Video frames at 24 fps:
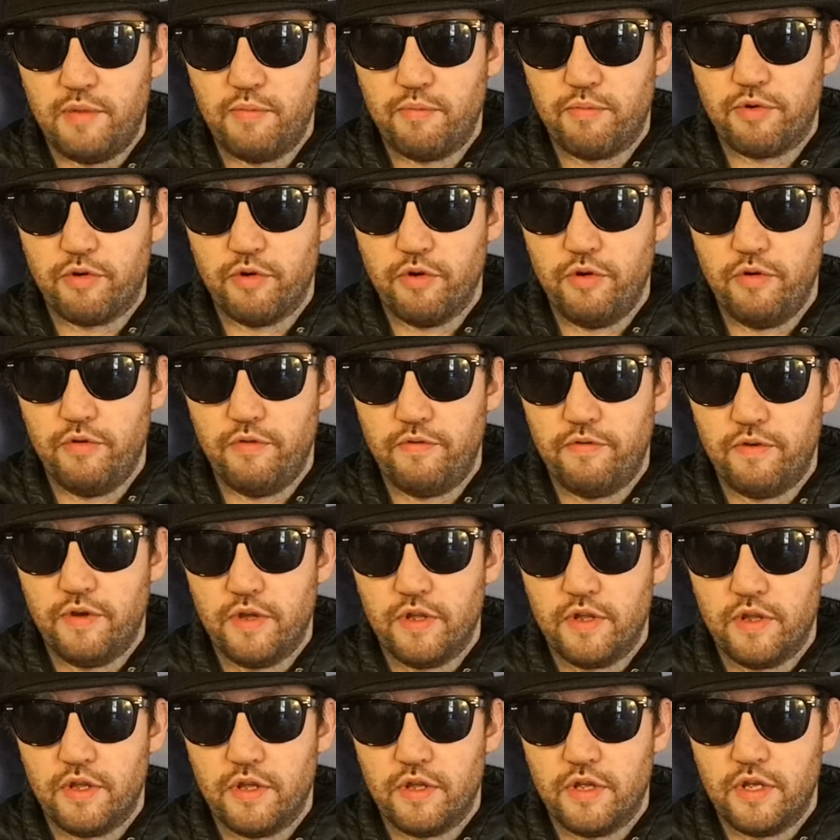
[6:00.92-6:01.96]
improve
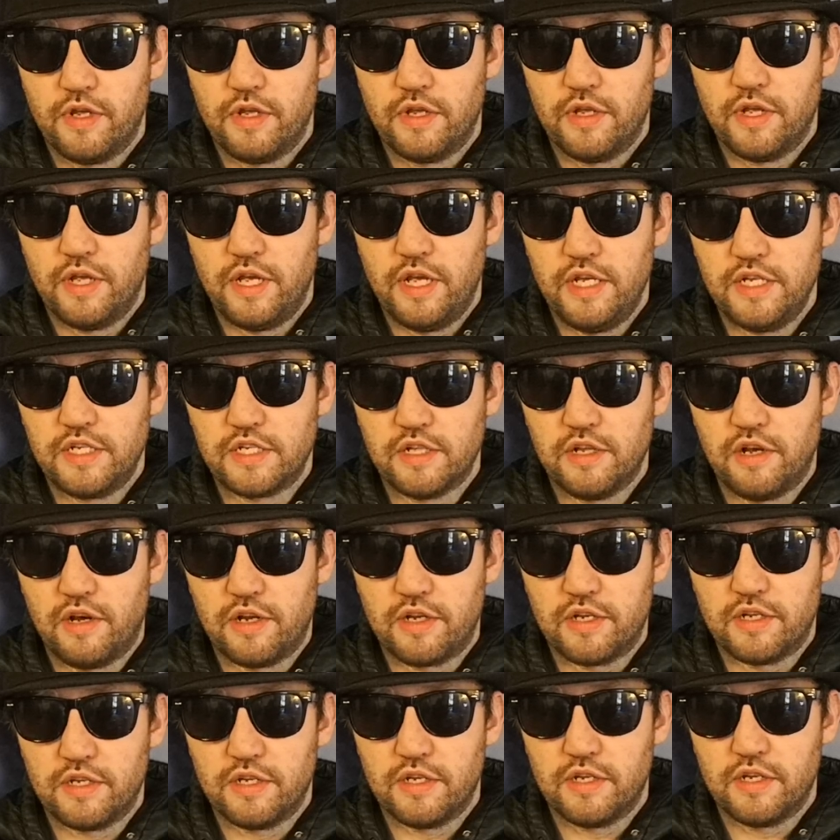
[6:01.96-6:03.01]
his
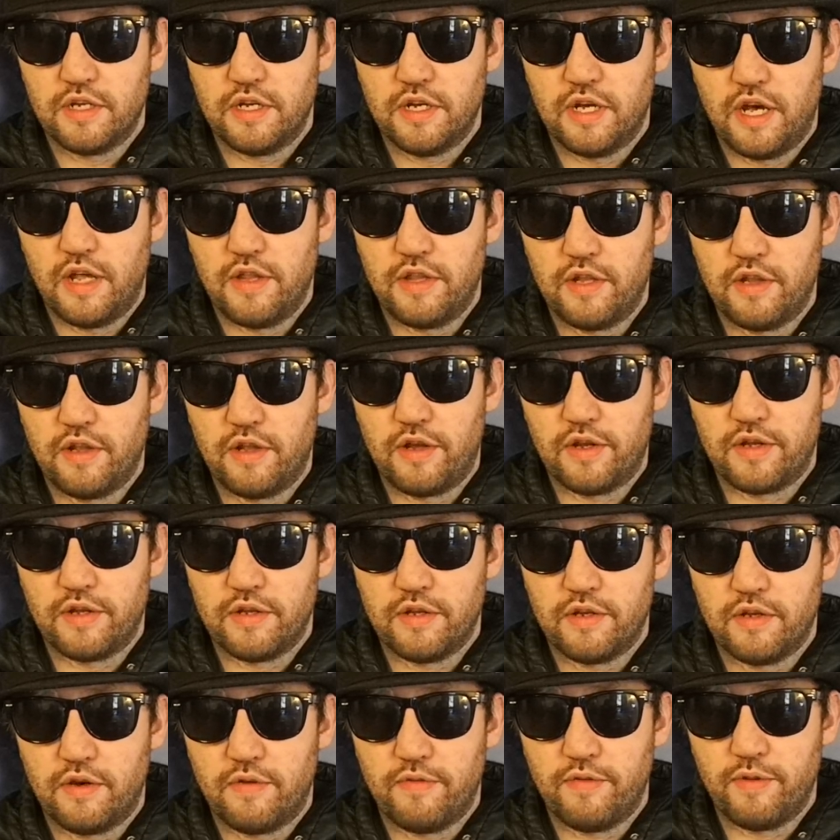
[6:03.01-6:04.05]
lot and the lot
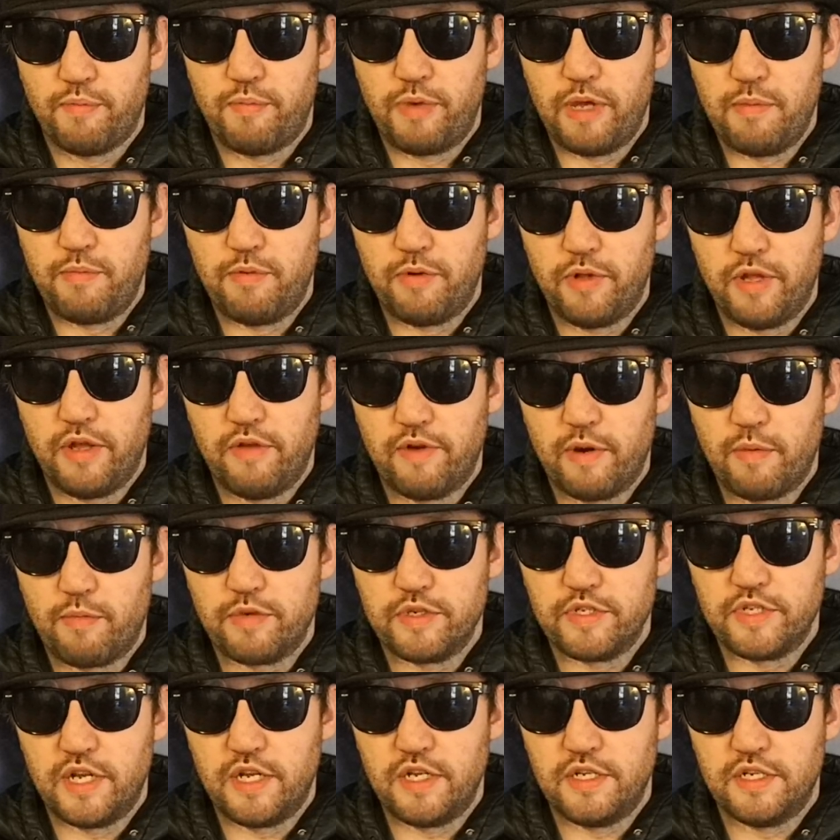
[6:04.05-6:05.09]
of the people he
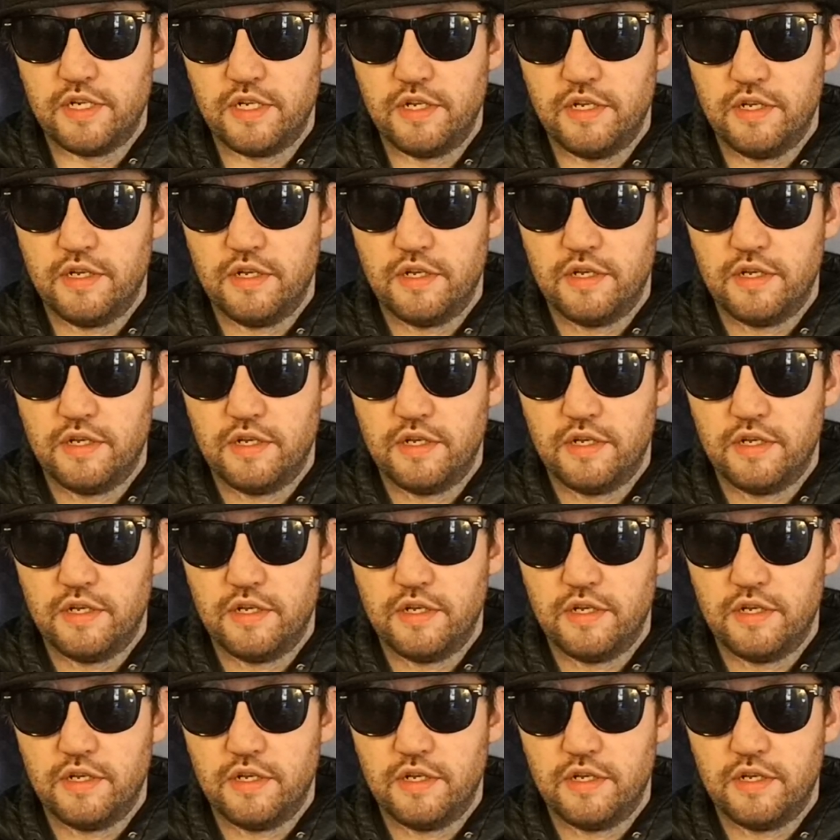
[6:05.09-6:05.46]
represented.